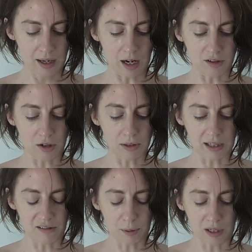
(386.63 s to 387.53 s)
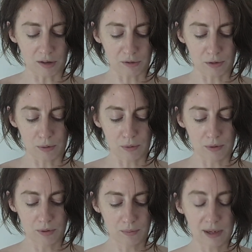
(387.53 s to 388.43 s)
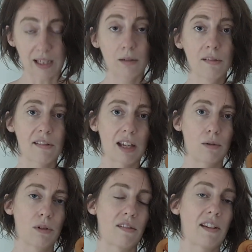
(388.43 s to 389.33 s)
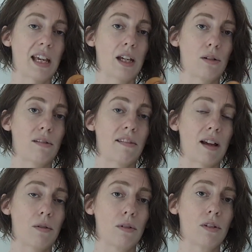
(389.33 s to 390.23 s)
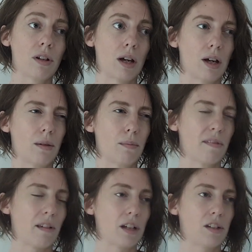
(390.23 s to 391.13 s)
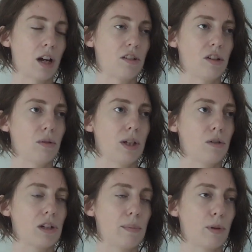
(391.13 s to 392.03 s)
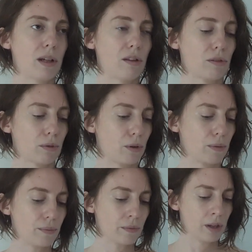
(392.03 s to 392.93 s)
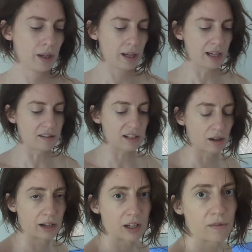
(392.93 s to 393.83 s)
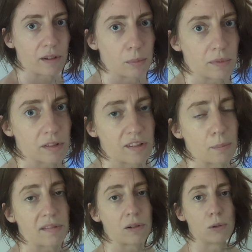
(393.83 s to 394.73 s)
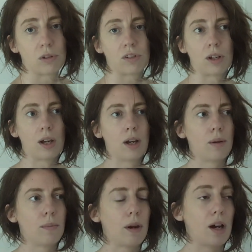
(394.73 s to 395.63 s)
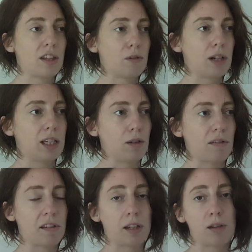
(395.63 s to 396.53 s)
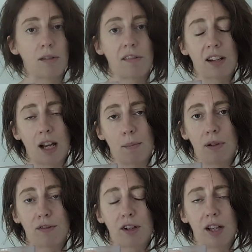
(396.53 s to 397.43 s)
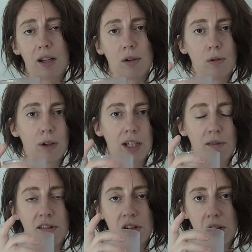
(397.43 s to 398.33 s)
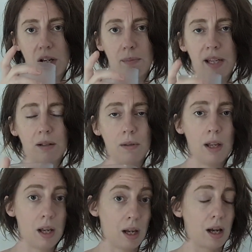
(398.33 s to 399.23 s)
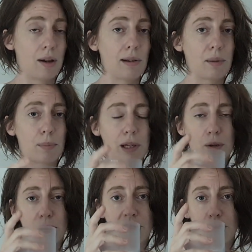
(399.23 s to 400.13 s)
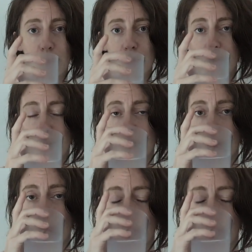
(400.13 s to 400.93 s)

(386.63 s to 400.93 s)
I don't need to put it through pedals in order to get a good sound. I do usually put it through a DI of some sort. Either I use an acoustic amplifier or I use a DI pedal. I'll link below to both of those.